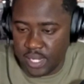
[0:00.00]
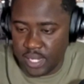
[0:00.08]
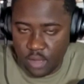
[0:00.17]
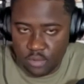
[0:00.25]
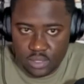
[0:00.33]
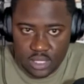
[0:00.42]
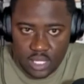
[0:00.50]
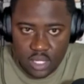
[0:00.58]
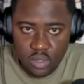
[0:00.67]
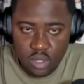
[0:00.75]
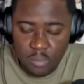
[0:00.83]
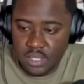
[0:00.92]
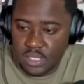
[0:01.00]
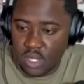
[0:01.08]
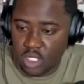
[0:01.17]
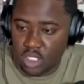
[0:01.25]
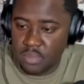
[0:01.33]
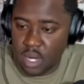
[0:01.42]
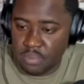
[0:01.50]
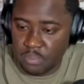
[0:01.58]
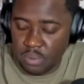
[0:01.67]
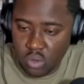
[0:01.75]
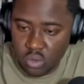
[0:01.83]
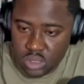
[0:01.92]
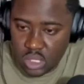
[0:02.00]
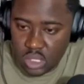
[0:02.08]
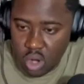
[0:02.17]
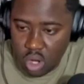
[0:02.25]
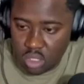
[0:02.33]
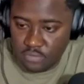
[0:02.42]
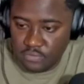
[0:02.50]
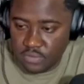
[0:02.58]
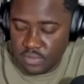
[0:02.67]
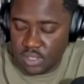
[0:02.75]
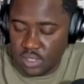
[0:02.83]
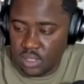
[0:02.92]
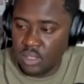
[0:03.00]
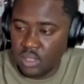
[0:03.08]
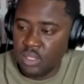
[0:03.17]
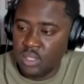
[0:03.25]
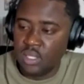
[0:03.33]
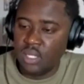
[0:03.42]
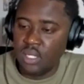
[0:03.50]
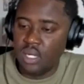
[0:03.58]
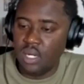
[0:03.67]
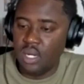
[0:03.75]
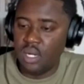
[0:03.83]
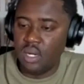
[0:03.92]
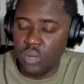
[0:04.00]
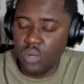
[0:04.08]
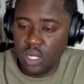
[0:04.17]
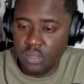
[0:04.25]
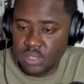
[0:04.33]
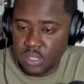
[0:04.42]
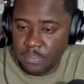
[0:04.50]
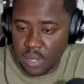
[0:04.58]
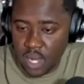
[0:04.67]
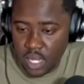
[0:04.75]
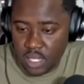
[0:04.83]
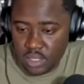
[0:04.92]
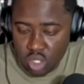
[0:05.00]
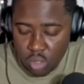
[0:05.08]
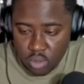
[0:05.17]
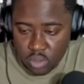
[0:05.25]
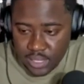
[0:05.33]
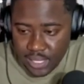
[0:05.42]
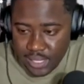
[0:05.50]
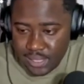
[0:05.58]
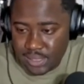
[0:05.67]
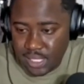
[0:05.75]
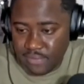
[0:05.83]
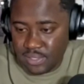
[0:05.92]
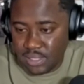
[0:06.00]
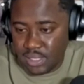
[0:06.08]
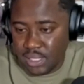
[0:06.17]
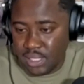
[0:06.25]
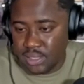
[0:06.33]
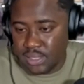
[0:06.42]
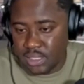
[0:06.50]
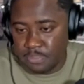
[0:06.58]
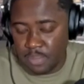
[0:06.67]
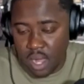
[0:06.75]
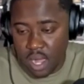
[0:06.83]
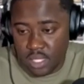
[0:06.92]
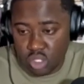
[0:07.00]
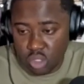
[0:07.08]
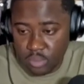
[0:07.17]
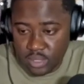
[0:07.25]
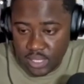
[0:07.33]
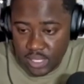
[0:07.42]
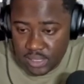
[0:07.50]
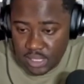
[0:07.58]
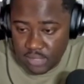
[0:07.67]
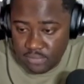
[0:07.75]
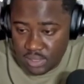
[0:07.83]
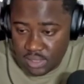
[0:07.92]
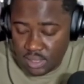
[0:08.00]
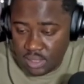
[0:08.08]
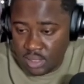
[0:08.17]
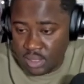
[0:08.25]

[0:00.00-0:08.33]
was saying, we're going to be talking about proposing the Article 15. Welcome to Podtober Day 17. This is Podtober Day 17. Make